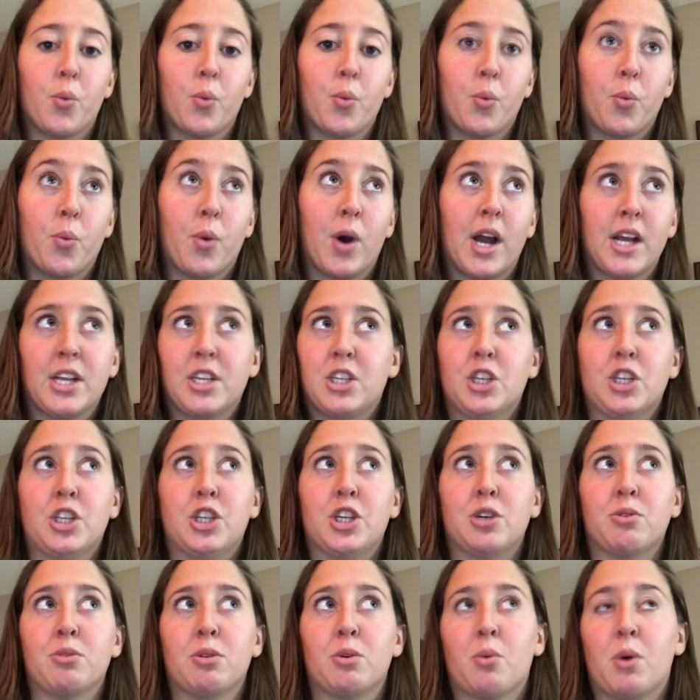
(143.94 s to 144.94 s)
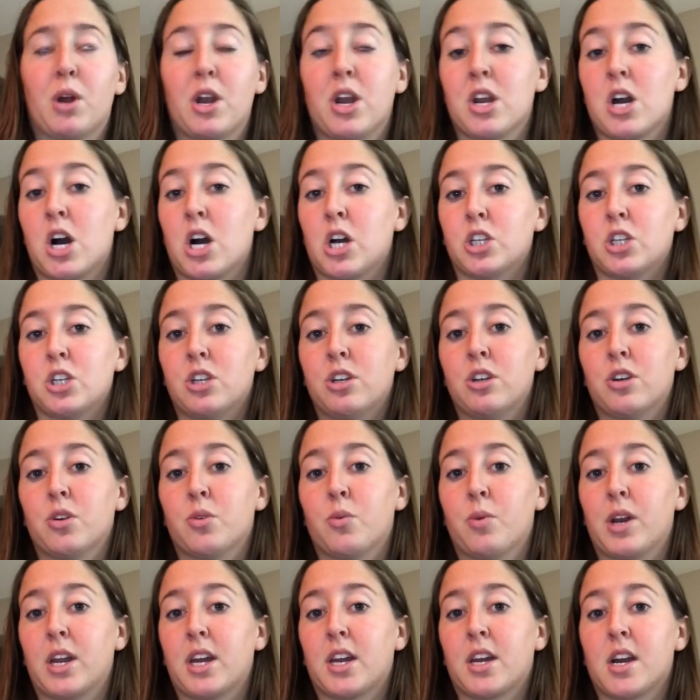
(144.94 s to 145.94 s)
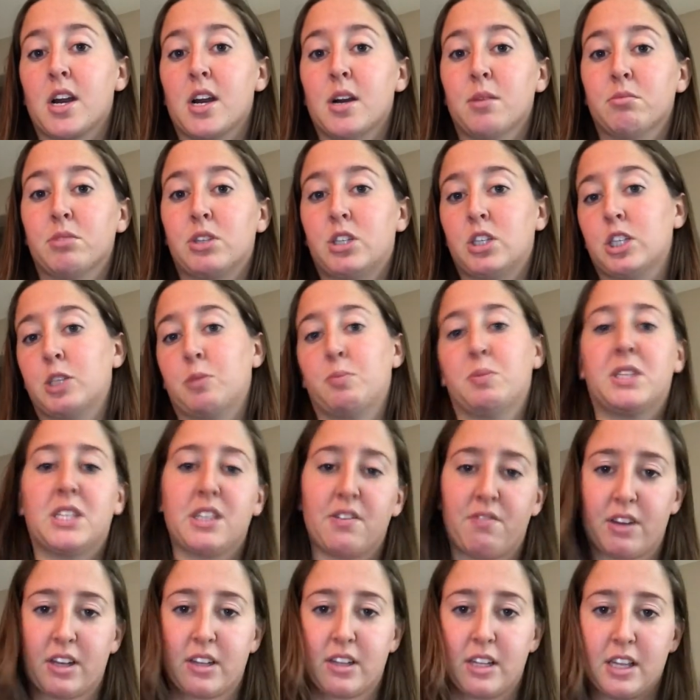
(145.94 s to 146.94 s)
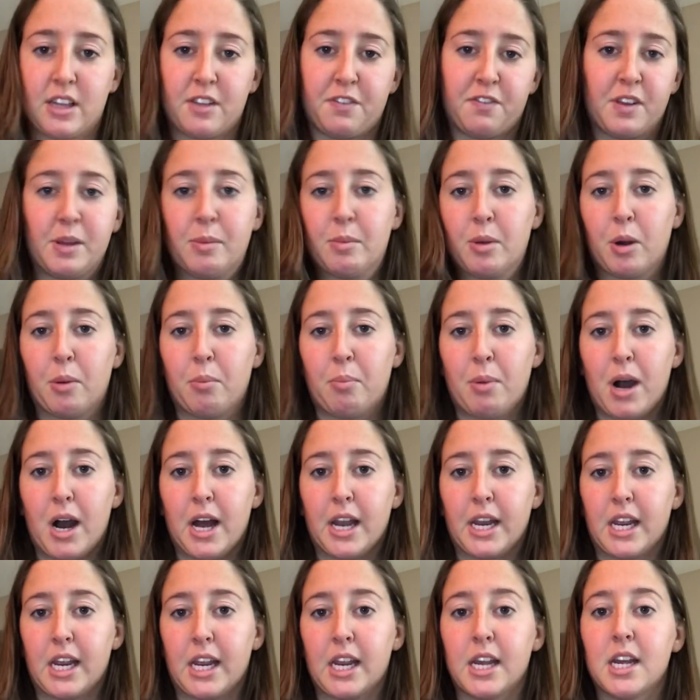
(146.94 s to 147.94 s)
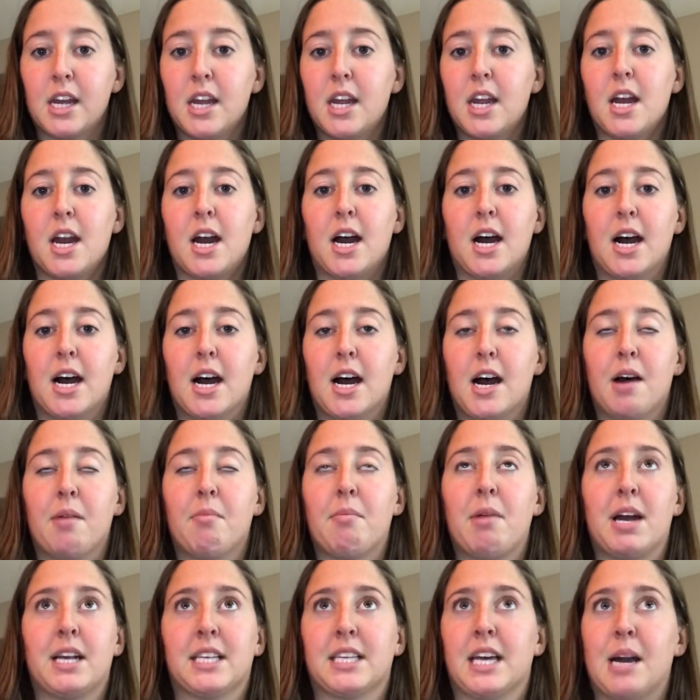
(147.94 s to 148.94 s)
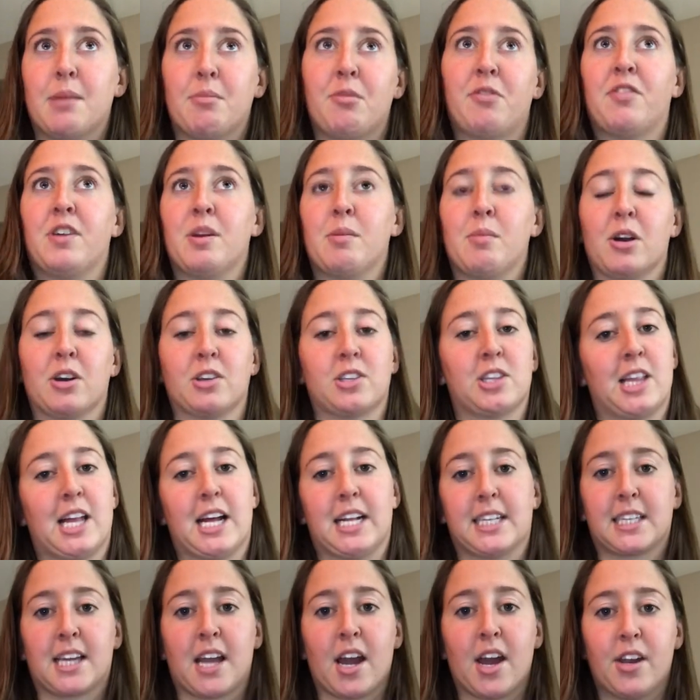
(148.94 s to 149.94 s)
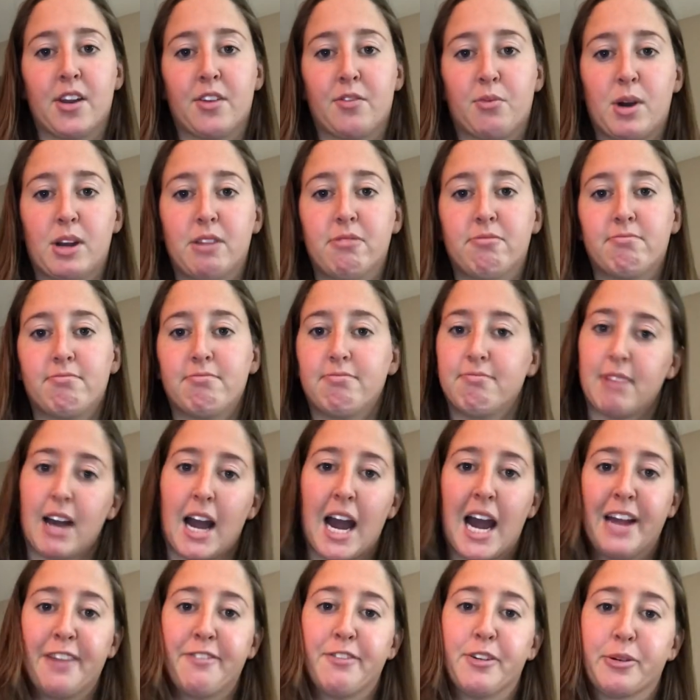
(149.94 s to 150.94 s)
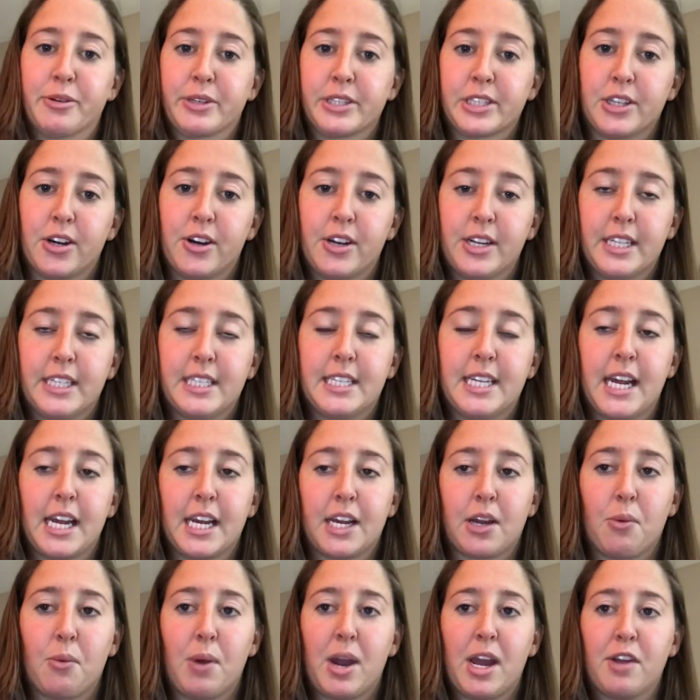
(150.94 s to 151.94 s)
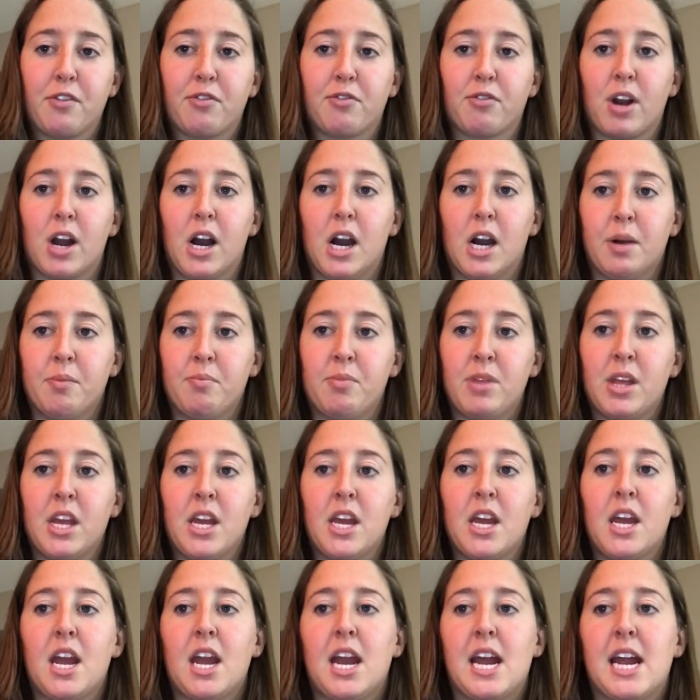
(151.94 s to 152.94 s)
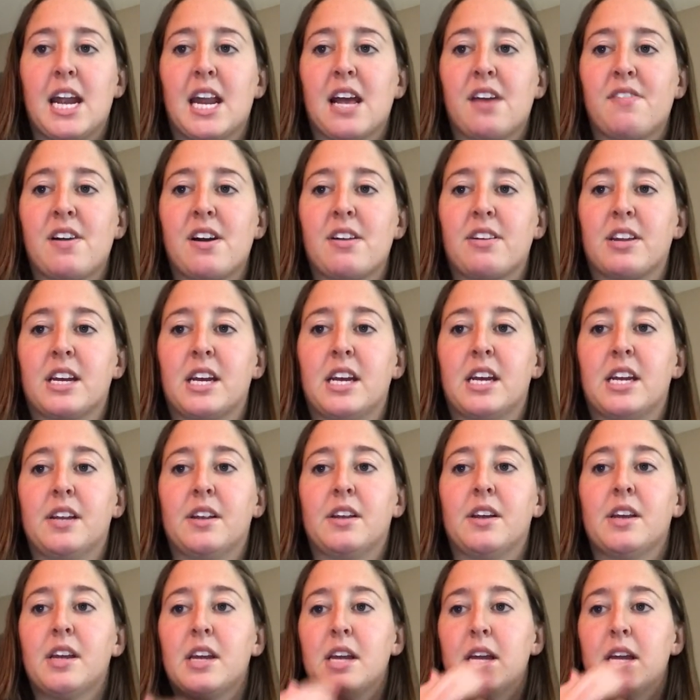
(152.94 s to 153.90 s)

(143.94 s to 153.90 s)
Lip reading: what to do and what not to do when it comes to specifically the female body, as I'm a female, so that's kind of what I focus on and take away from. And I found it